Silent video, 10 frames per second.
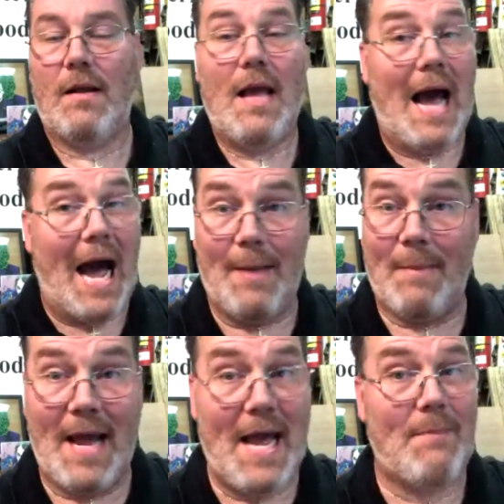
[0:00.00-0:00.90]
I'm
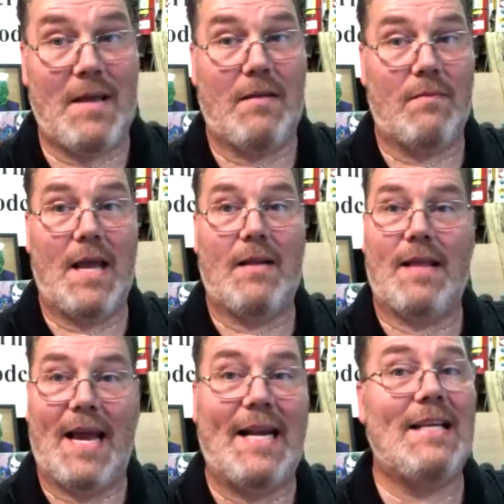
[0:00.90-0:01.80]
happy that
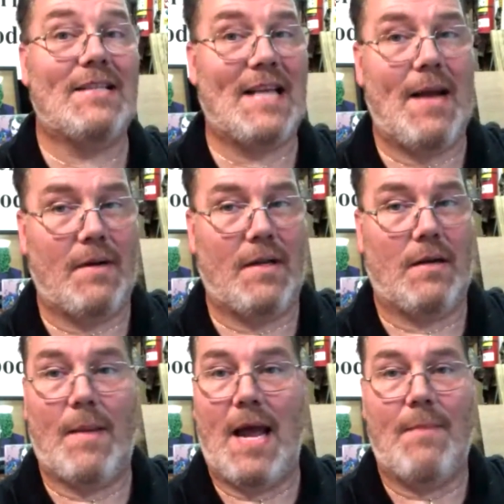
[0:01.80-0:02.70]
is happening. I'm
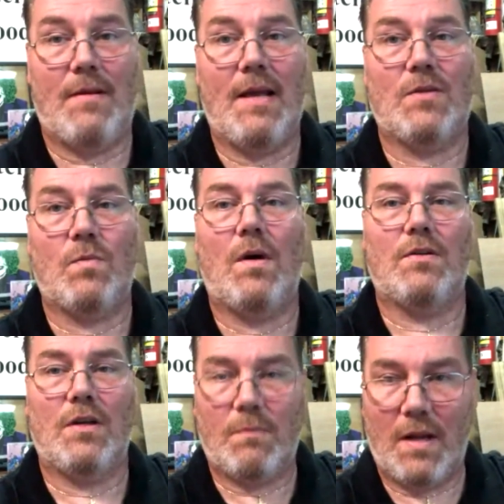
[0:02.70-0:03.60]
happy that's what took
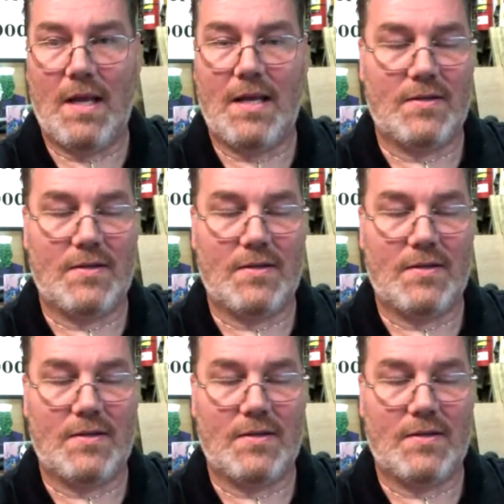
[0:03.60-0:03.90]
place.